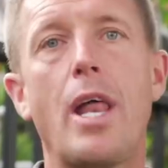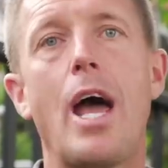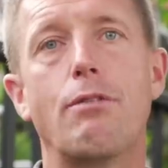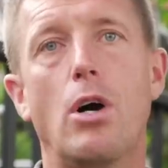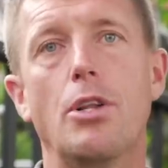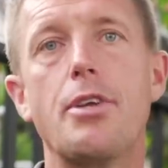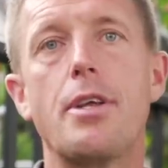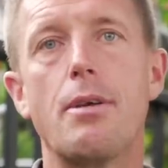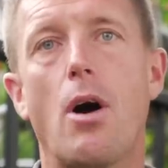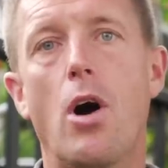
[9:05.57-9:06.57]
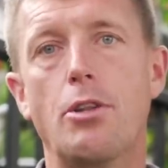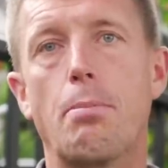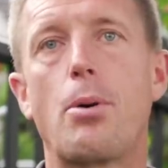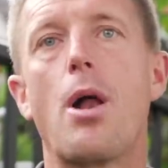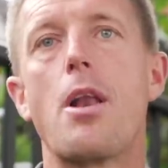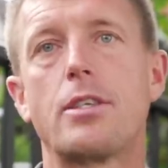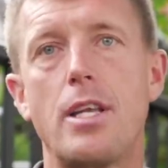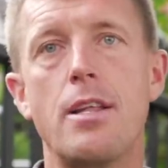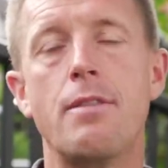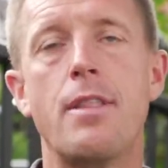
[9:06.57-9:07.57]
would have all the all the
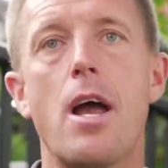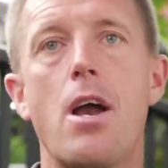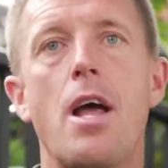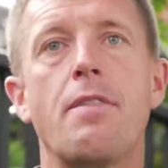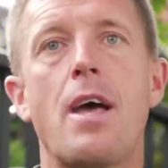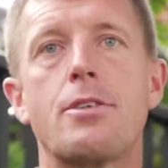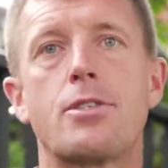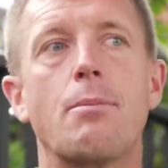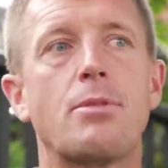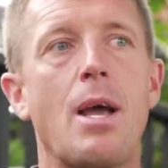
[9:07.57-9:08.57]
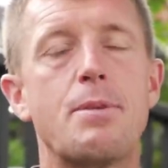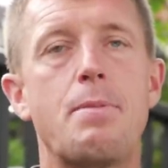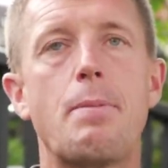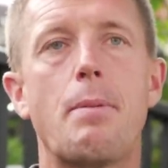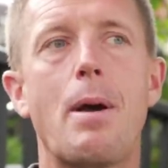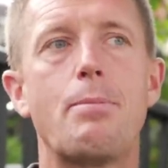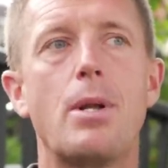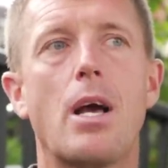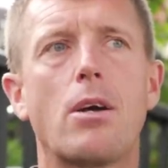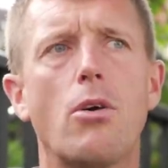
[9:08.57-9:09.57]
product in there, and then sometimes people might
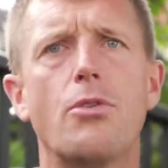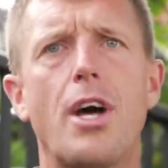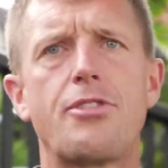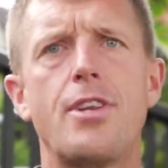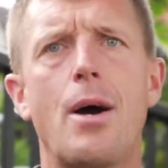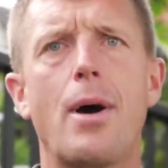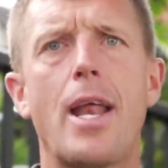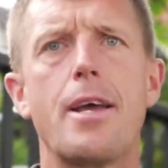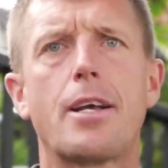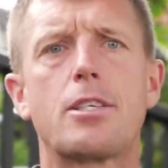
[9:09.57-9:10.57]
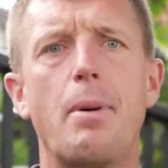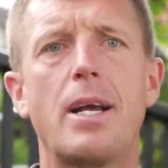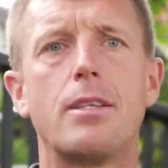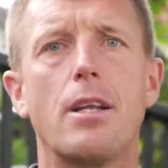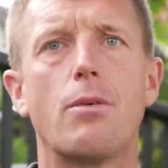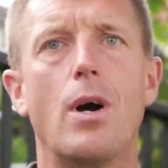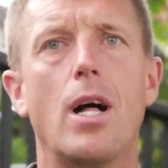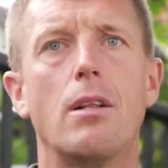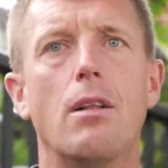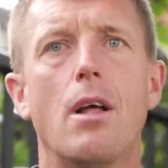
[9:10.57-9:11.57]
be like, oh, that's not what I expected.
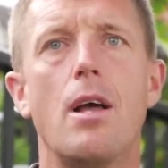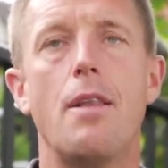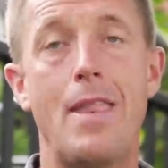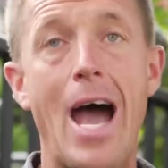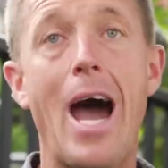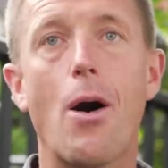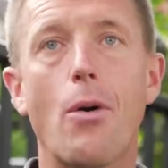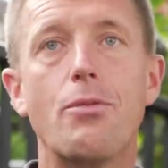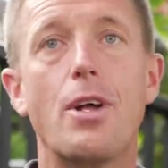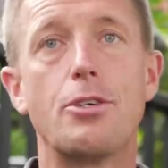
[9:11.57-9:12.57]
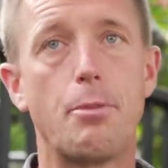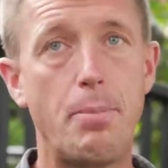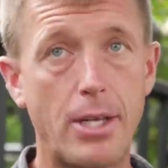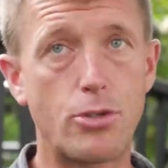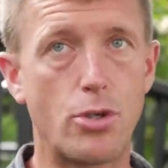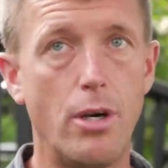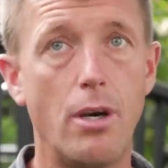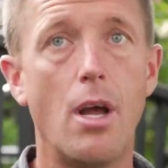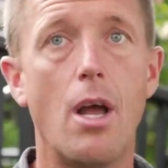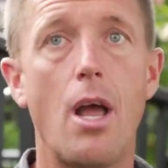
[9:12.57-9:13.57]
Well, now there's a
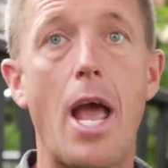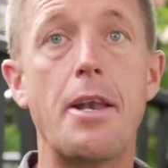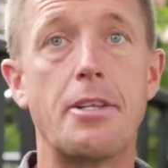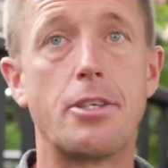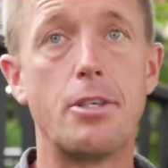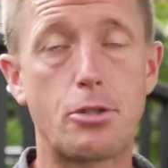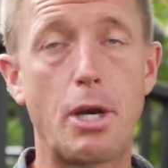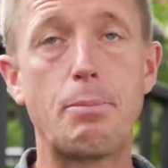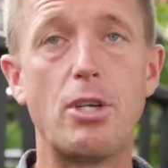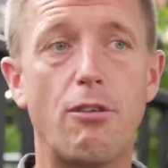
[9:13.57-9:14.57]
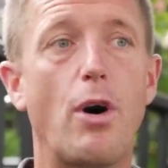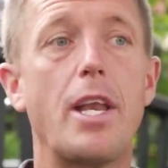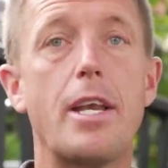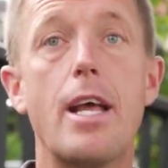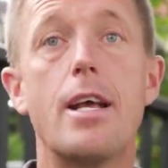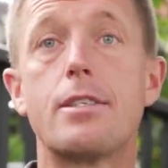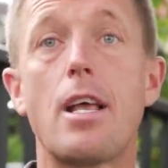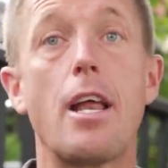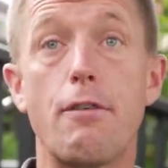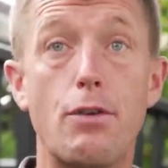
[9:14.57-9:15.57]
picture and it's a description of what it
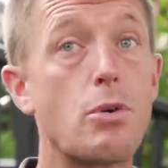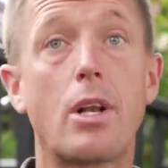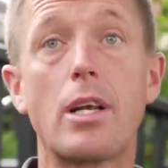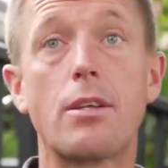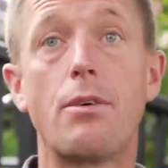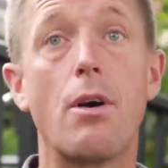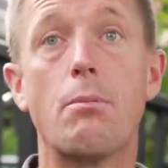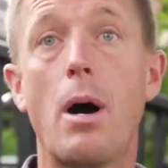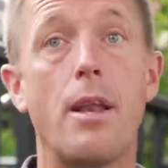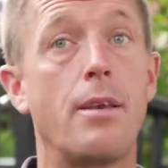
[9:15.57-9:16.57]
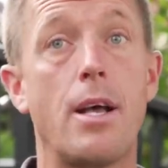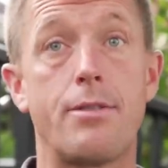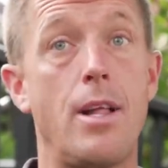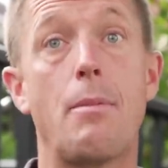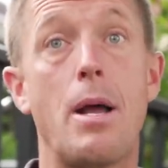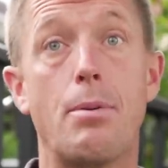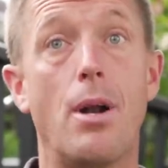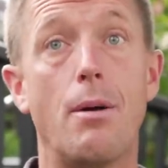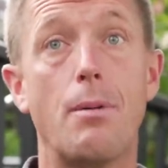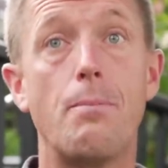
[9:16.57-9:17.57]
is, and if you click the wrong button, that's not my
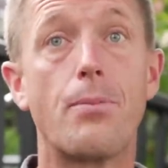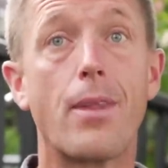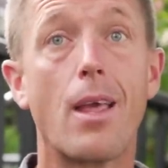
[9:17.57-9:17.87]
problem.